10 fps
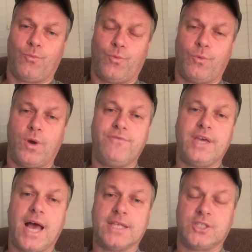what have
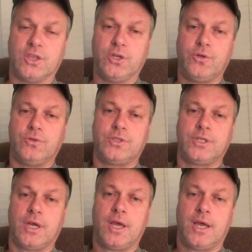you got to
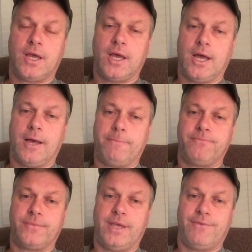lose?
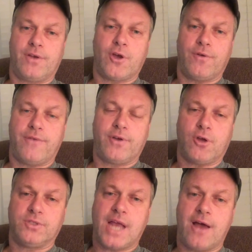Even if it
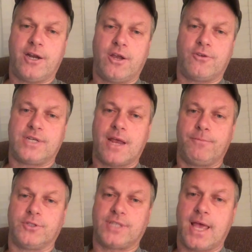goes down another
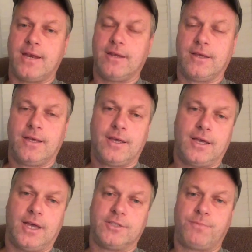10%,
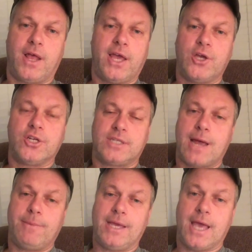it's probably a good
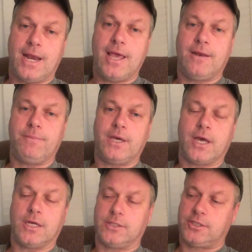time to get in,
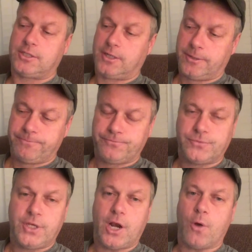because
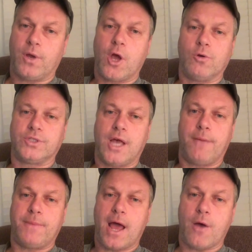it goes
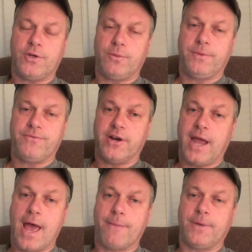up now and you'll be
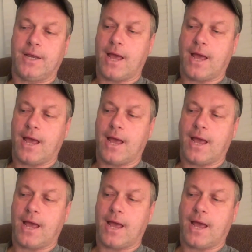very happy.